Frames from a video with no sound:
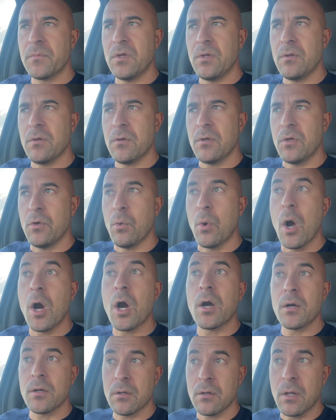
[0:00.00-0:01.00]
You
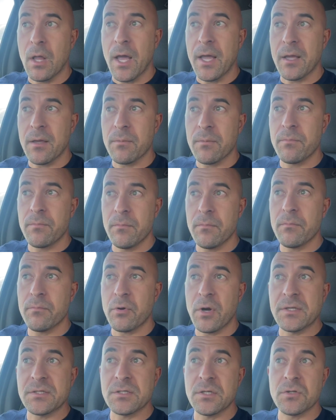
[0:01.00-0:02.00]
are, like
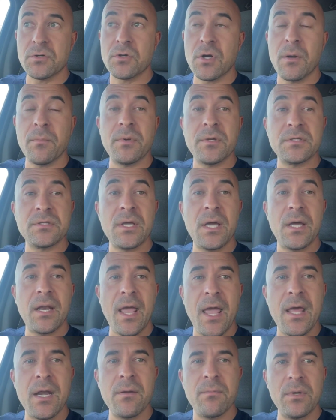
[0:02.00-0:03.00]
President Trump has said,
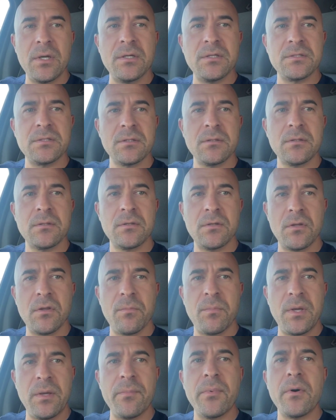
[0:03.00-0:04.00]
enemies to the
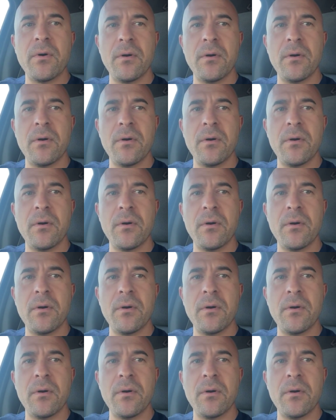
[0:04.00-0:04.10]
people.